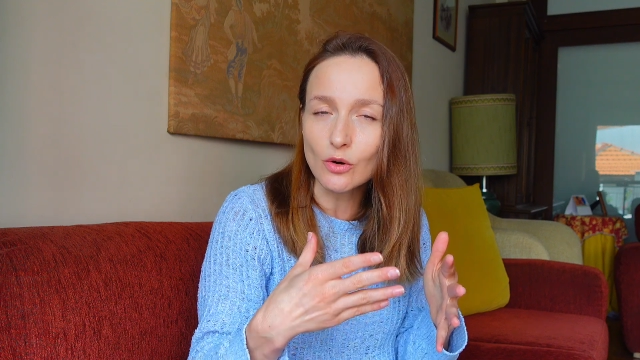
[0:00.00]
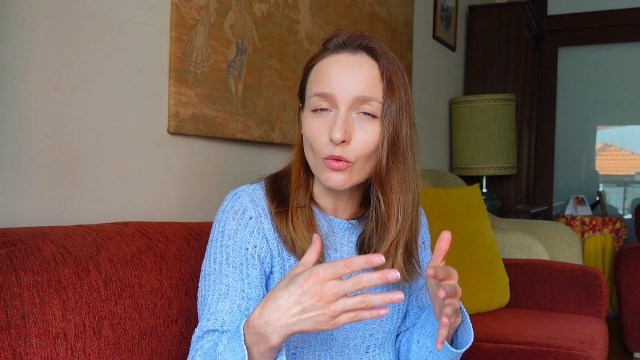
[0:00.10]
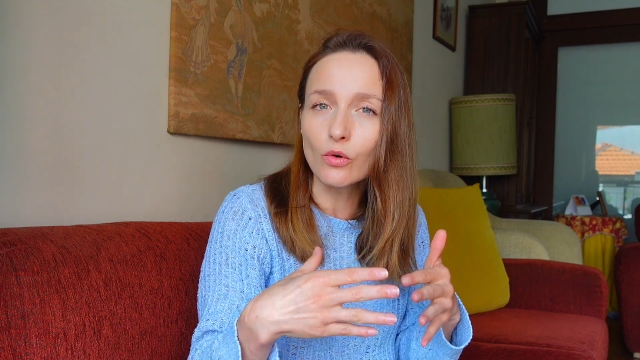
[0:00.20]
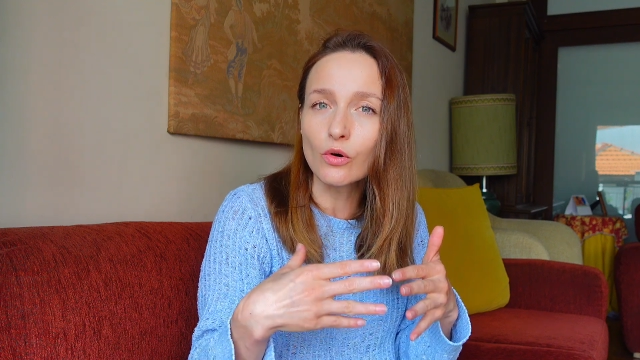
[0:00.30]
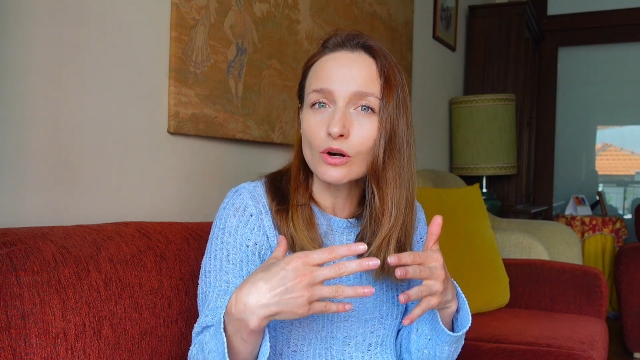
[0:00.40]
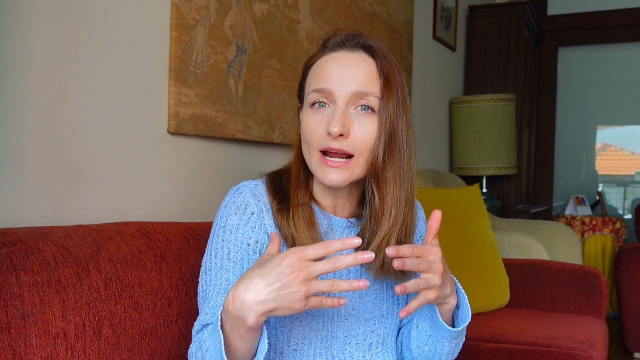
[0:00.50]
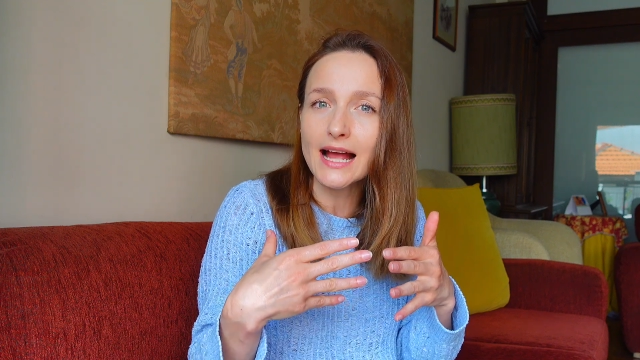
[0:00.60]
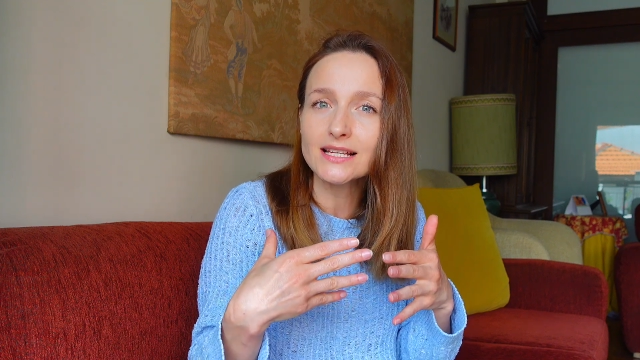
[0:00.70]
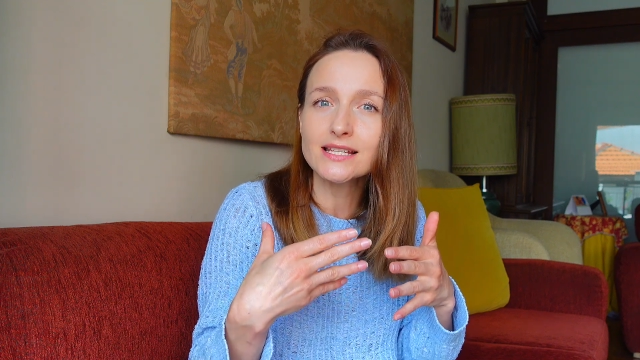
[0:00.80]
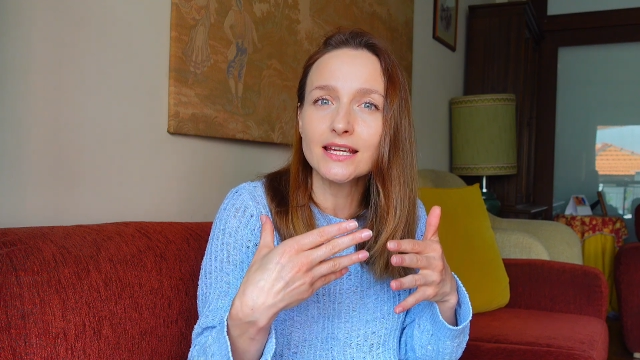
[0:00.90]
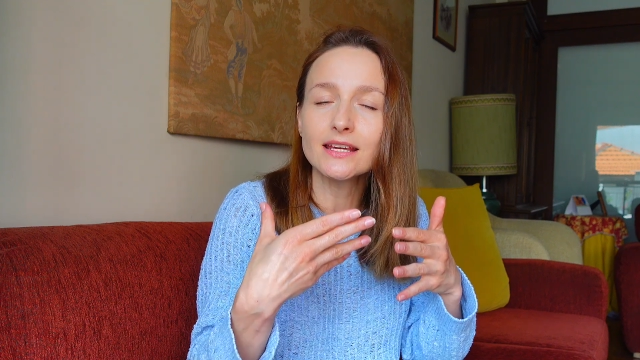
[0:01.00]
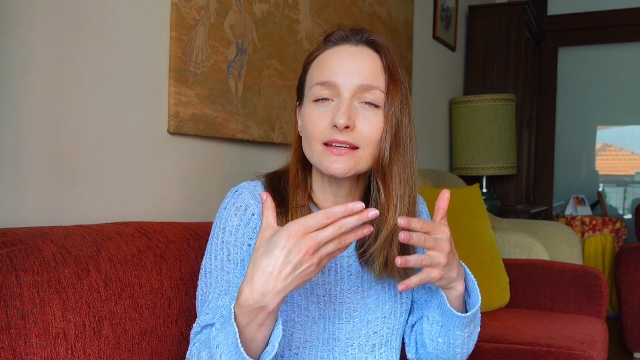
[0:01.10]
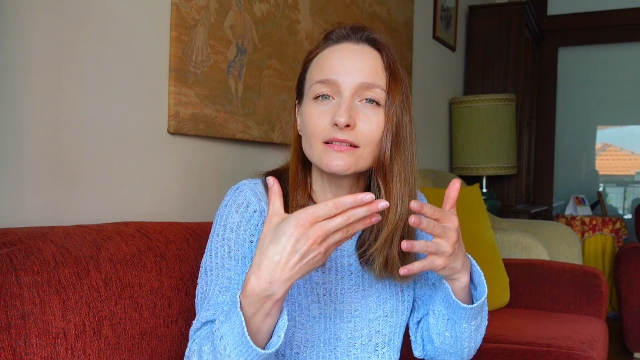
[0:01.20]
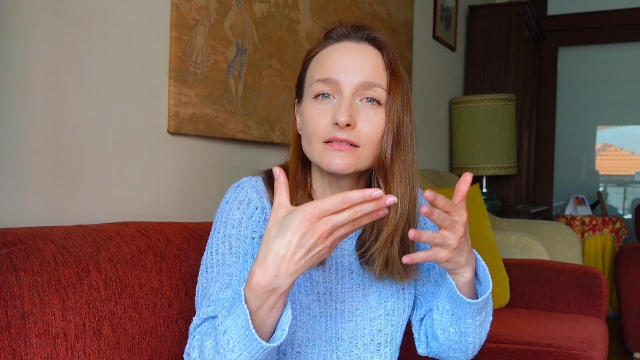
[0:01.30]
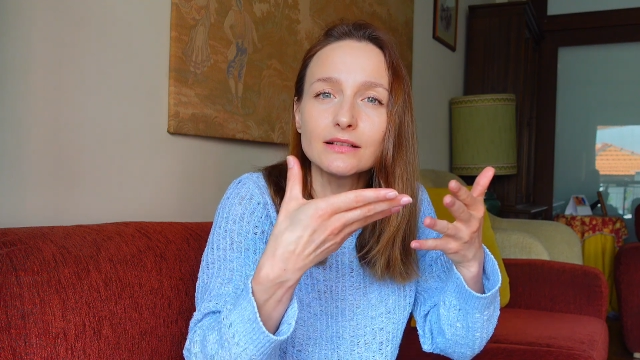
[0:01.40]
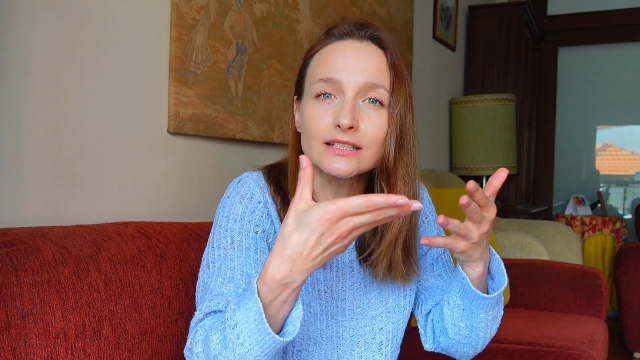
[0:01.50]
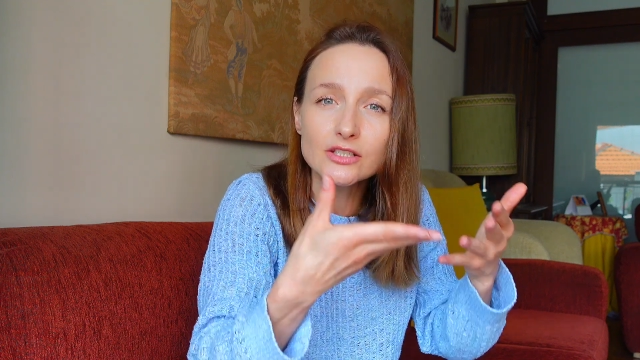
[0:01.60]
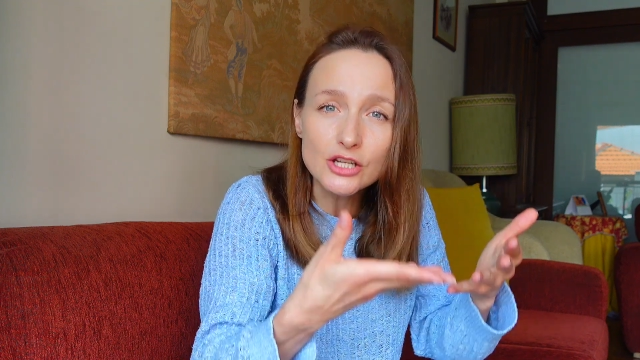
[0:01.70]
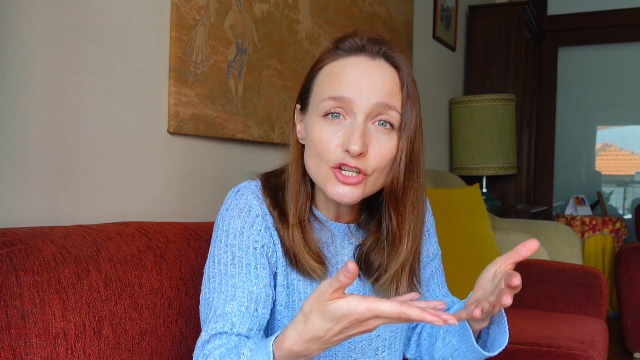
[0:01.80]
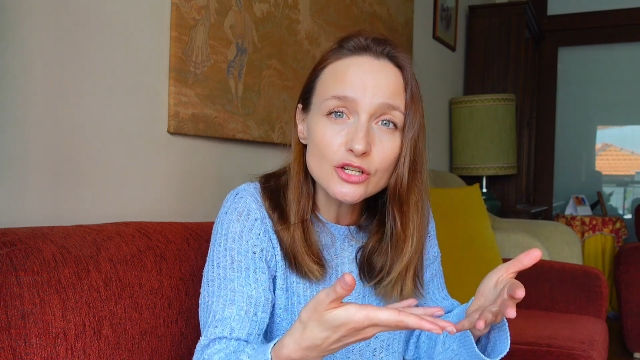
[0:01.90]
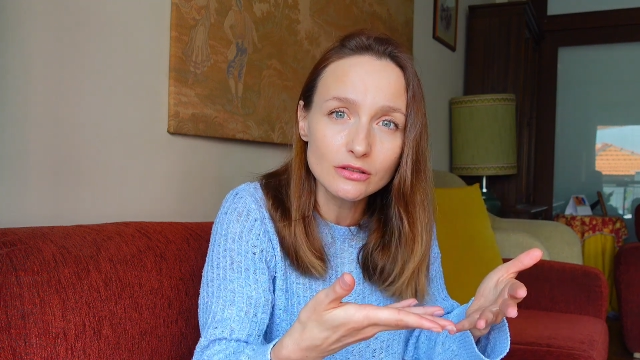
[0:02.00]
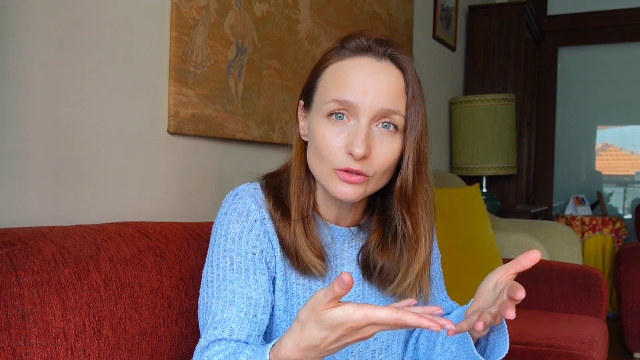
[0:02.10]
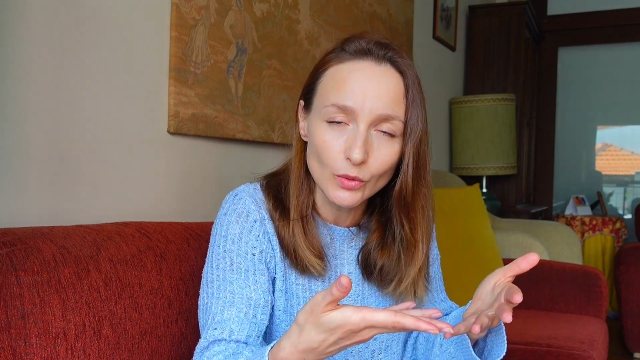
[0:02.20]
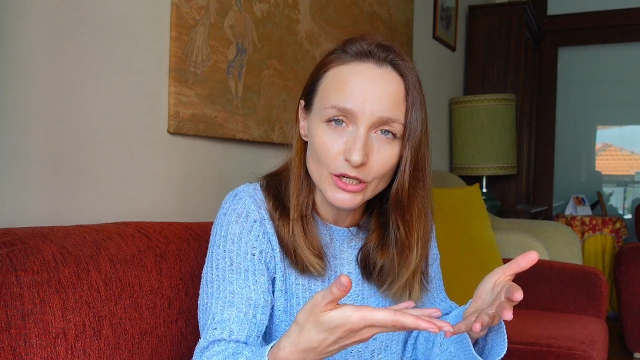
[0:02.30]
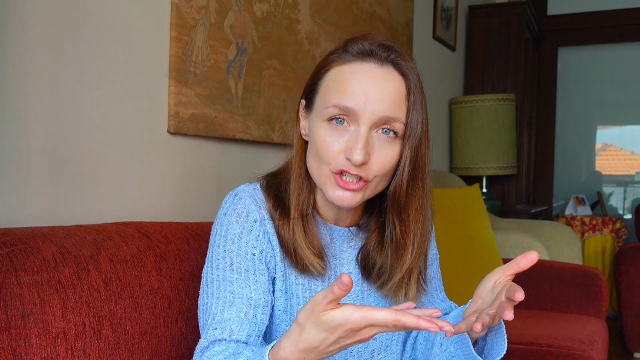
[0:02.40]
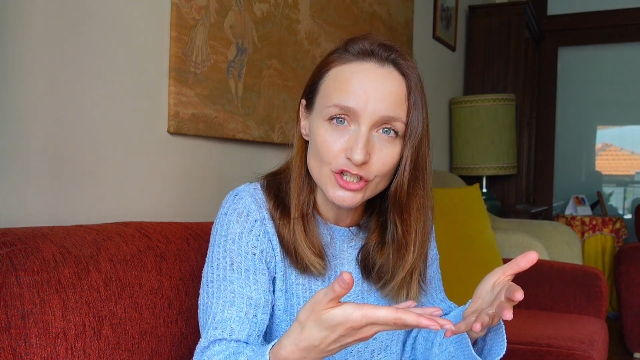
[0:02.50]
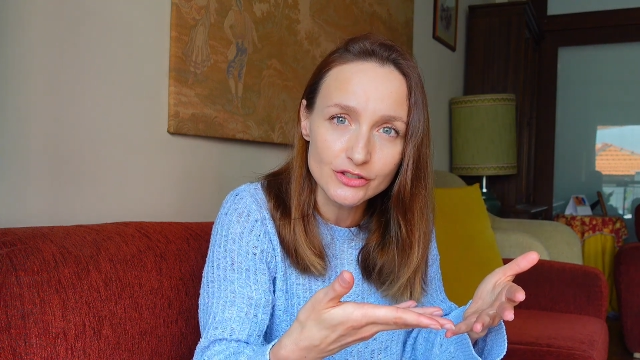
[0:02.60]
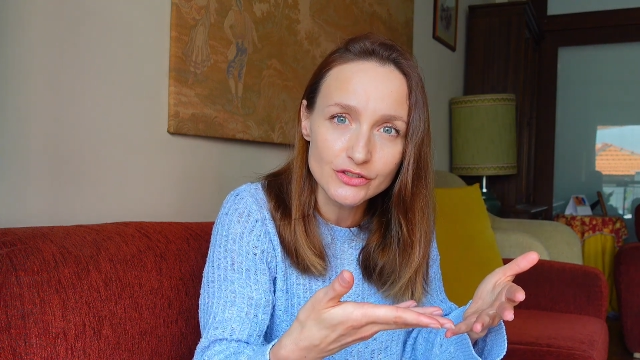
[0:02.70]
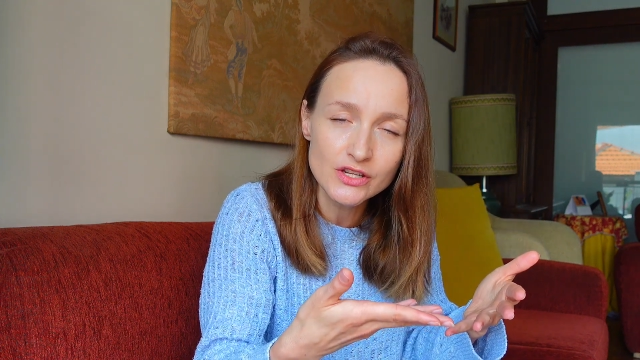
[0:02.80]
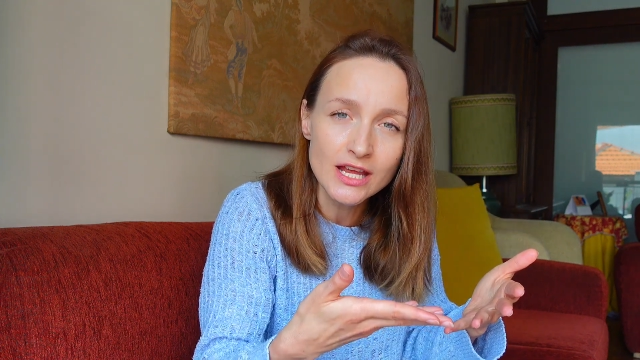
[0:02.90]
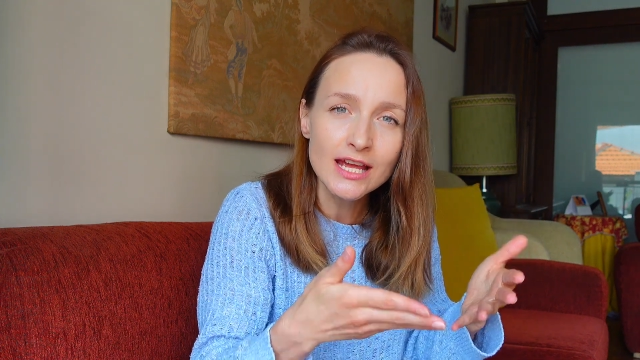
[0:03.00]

or asking additional questions,